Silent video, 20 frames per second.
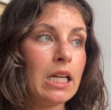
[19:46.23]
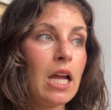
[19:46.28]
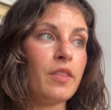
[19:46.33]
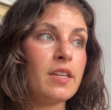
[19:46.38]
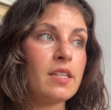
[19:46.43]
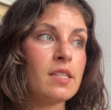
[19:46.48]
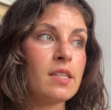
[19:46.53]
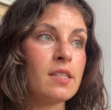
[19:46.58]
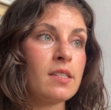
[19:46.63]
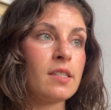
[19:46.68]

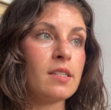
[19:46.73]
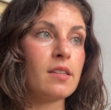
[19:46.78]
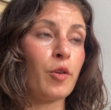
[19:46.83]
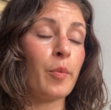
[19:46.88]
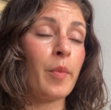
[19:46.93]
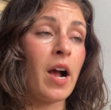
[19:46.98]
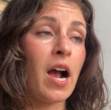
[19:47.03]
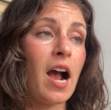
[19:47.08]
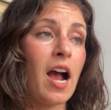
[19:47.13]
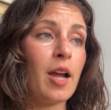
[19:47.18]
This is from
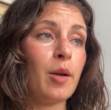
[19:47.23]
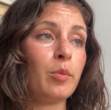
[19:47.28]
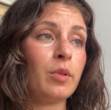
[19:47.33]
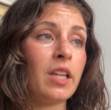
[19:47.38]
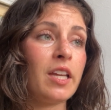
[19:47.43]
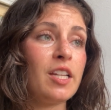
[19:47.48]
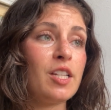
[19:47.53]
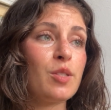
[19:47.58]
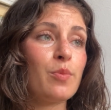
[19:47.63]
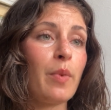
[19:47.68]
High
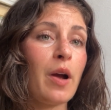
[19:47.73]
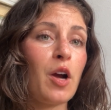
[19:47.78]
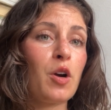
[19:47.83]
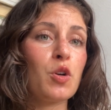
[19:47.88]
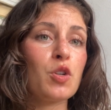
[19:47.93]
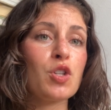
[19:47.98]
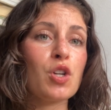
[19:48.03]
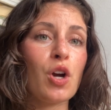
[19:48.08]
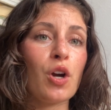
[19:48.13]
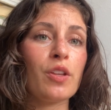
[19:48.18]
Plains
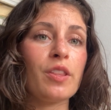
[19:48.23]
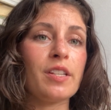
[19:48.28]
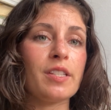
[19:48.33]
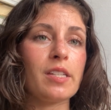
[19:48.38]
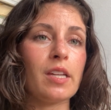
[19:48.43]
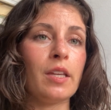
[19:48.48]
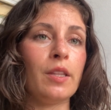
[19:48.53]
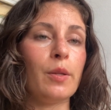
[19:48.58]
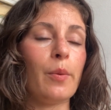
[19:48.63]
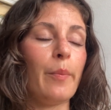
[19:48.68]
Biochar that's
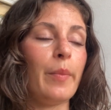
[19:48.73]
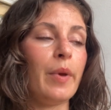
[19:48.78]
in the